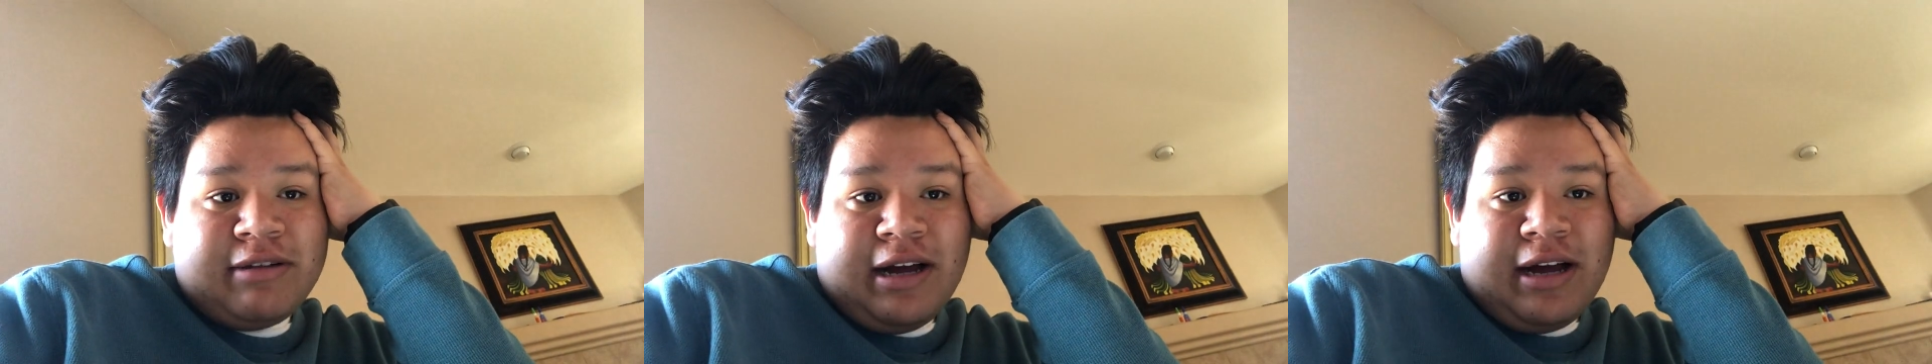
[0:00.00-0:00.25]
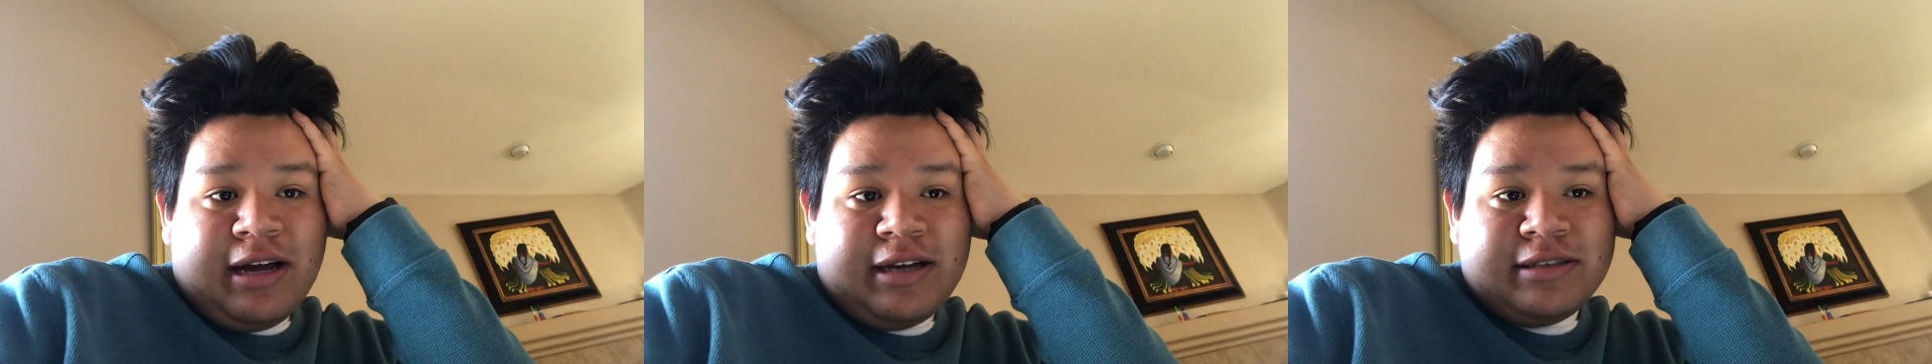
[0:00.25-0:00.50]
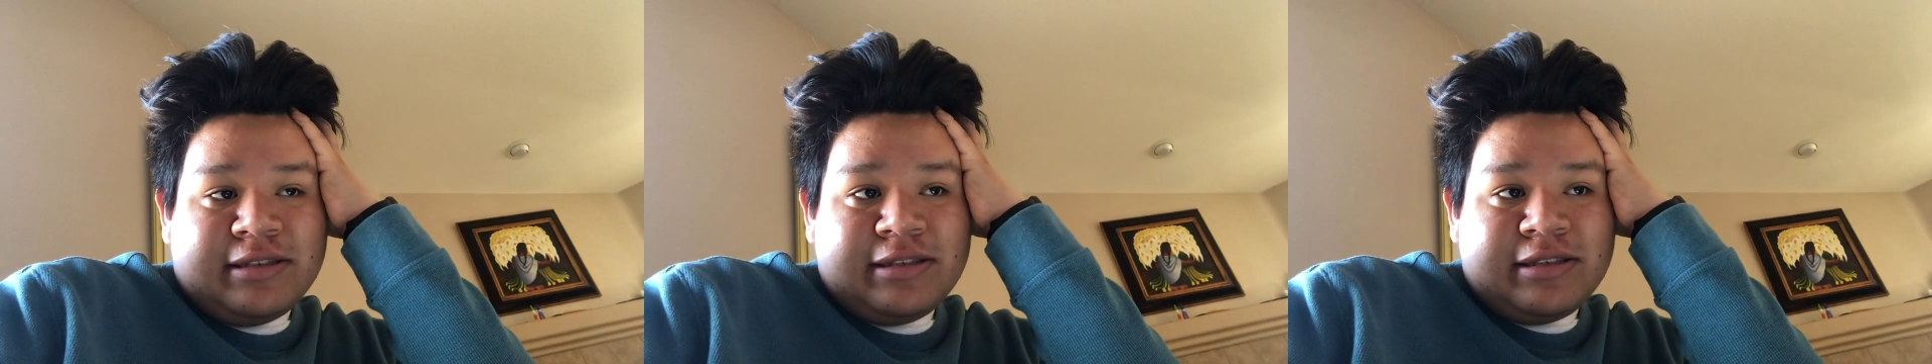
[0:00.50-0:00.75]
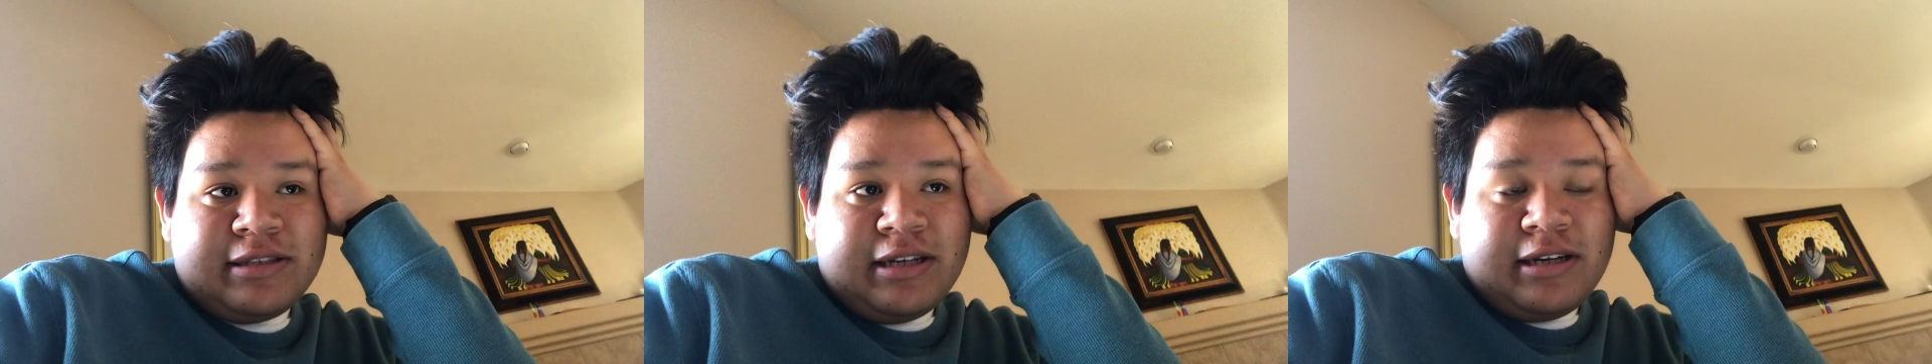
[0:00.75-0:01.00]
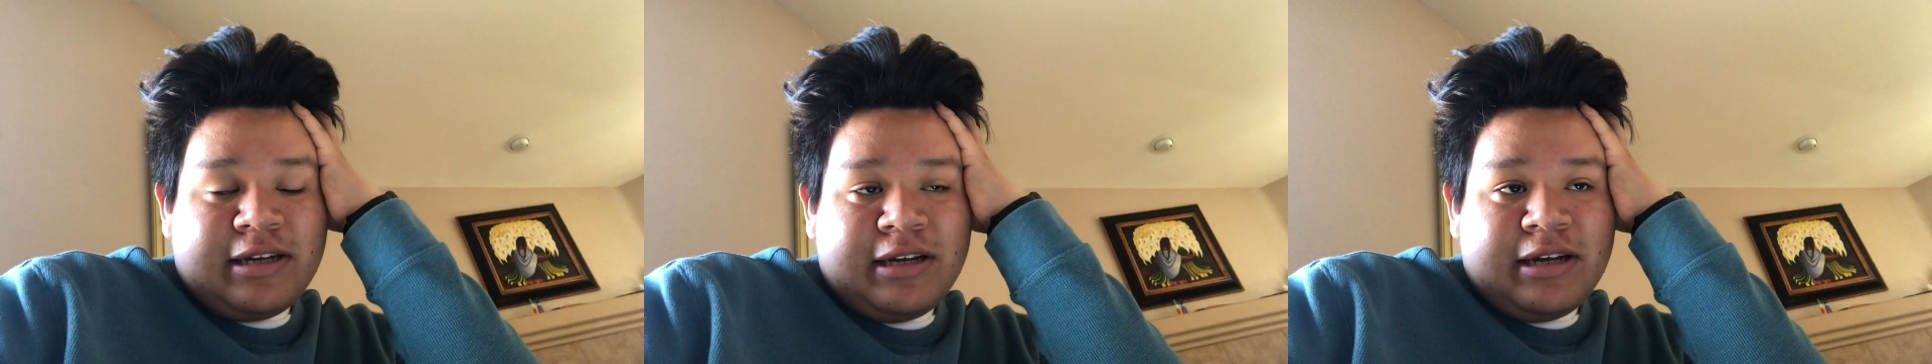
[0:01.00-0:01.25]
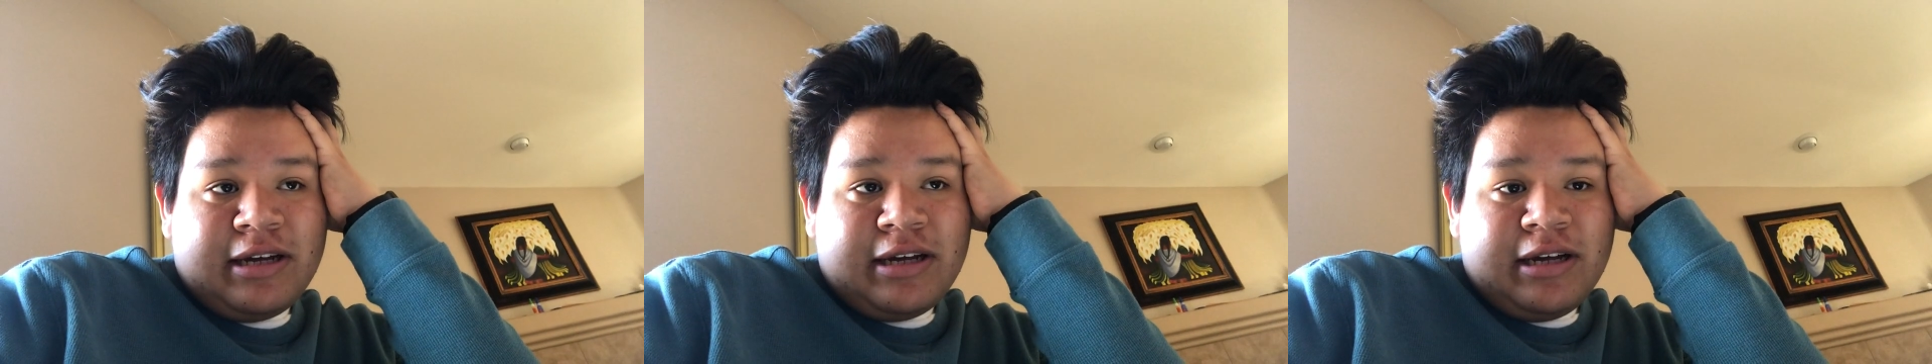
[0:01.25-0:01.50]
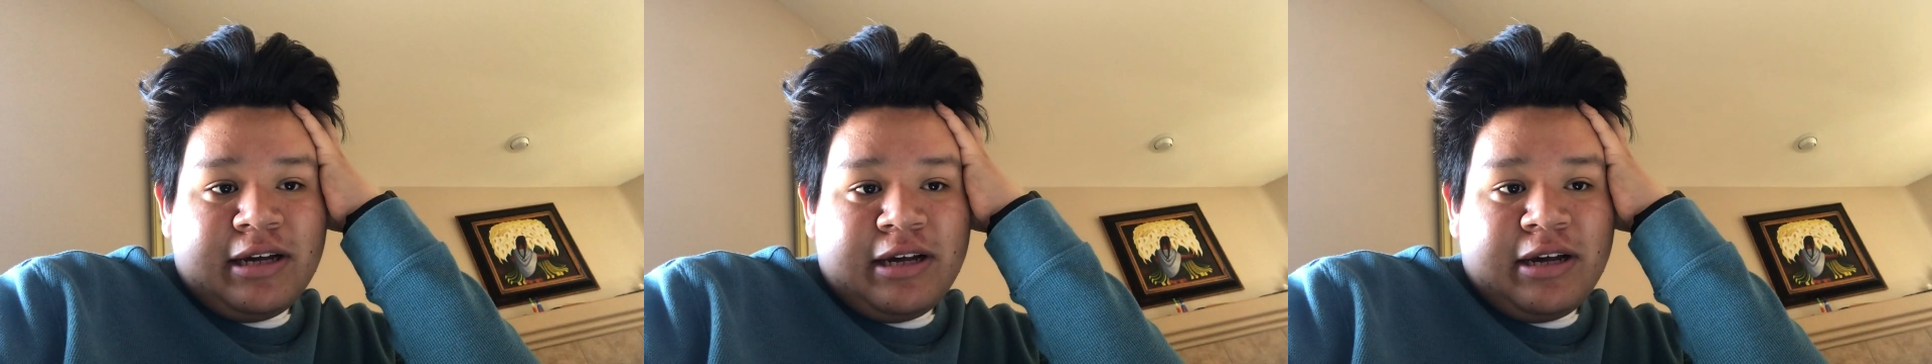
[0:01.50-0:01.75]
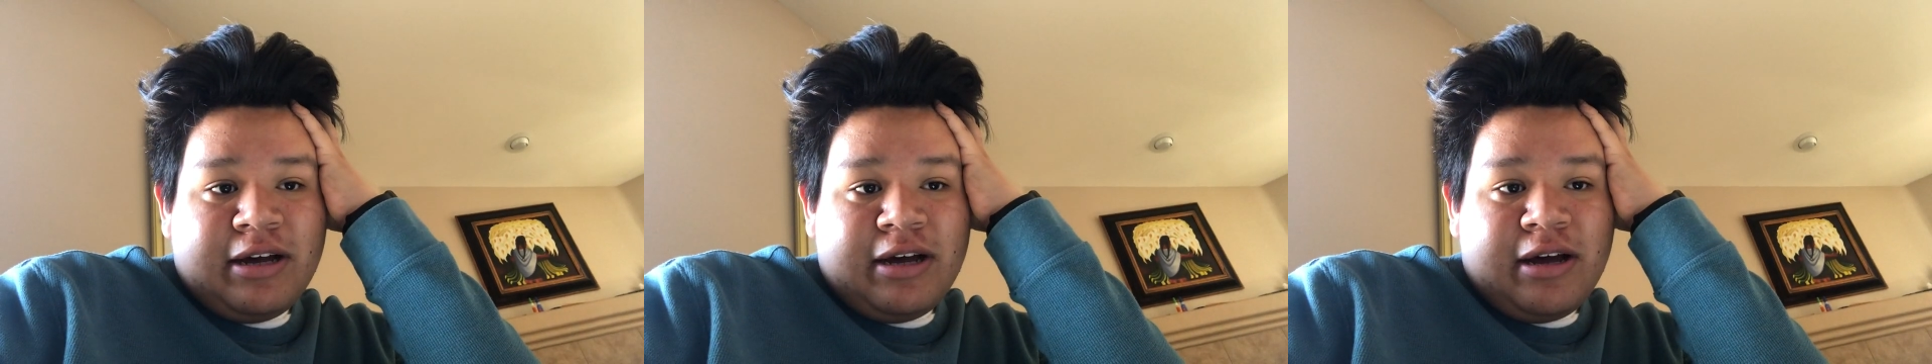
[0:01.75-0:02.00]
guys
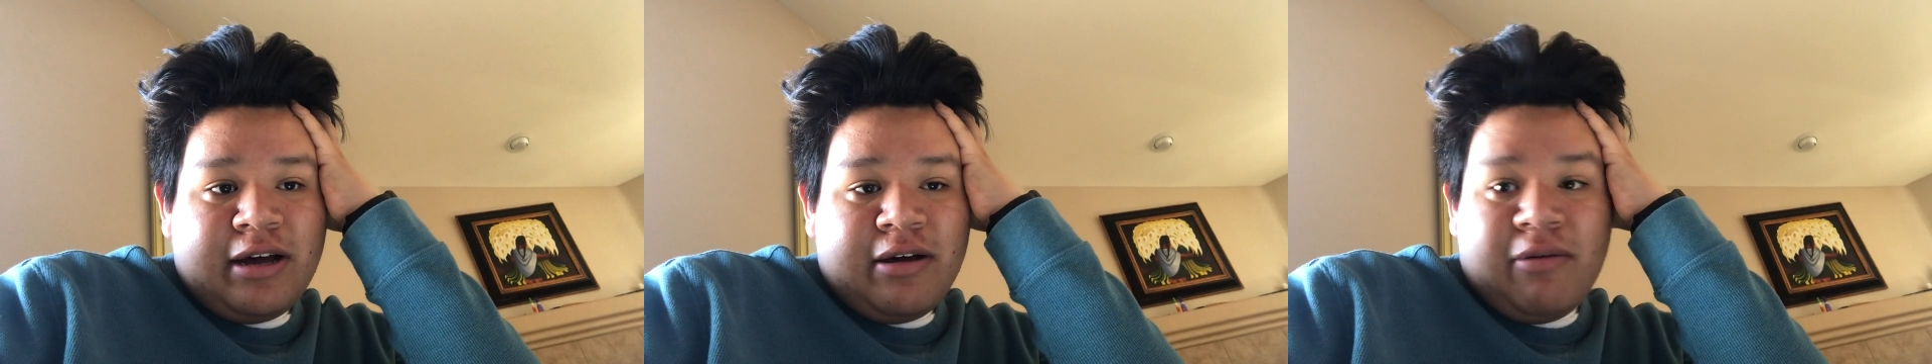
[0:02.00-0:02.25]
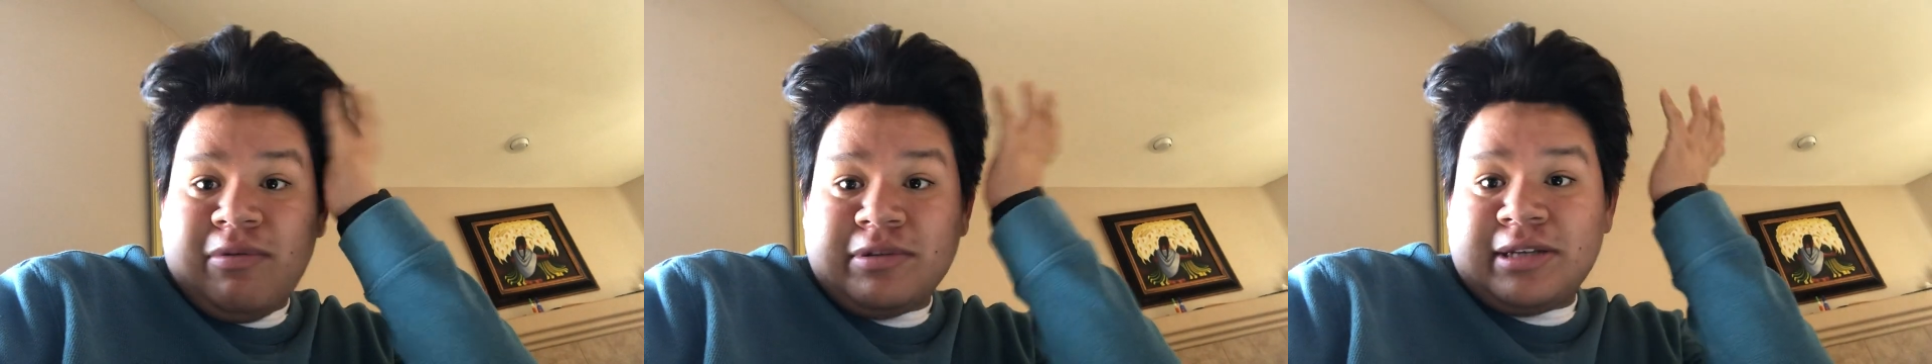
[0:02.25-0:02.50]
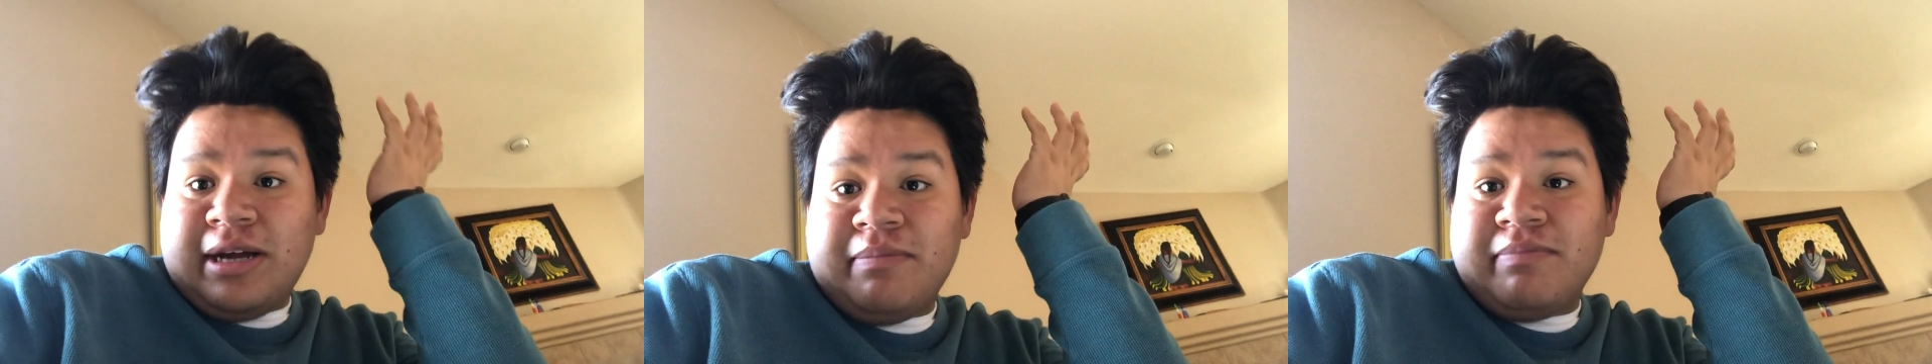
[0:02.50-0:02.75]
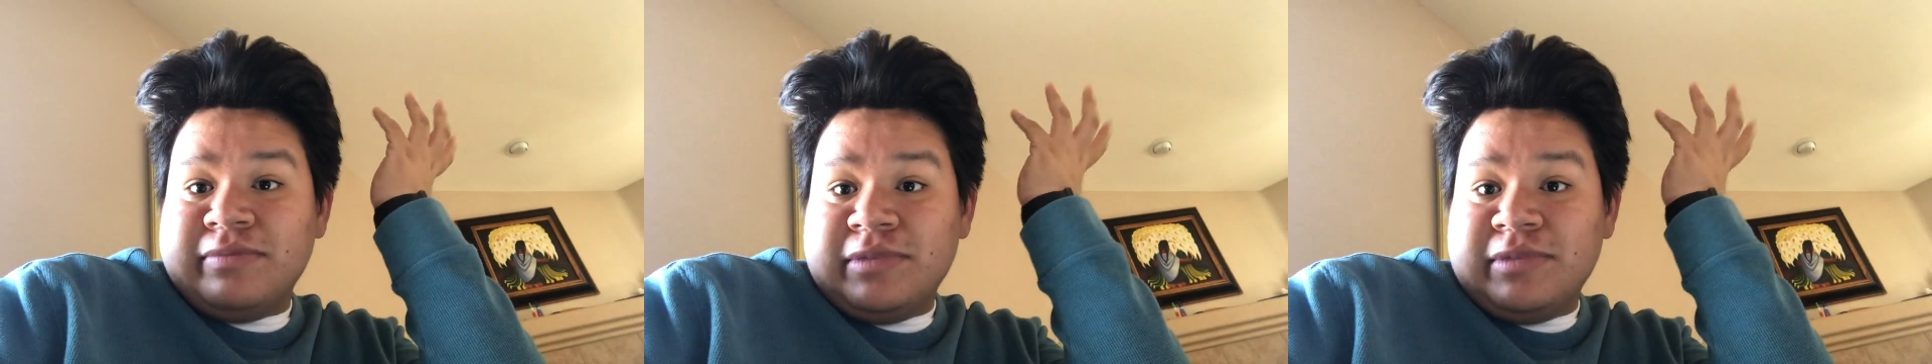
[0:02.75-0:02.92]
once I'm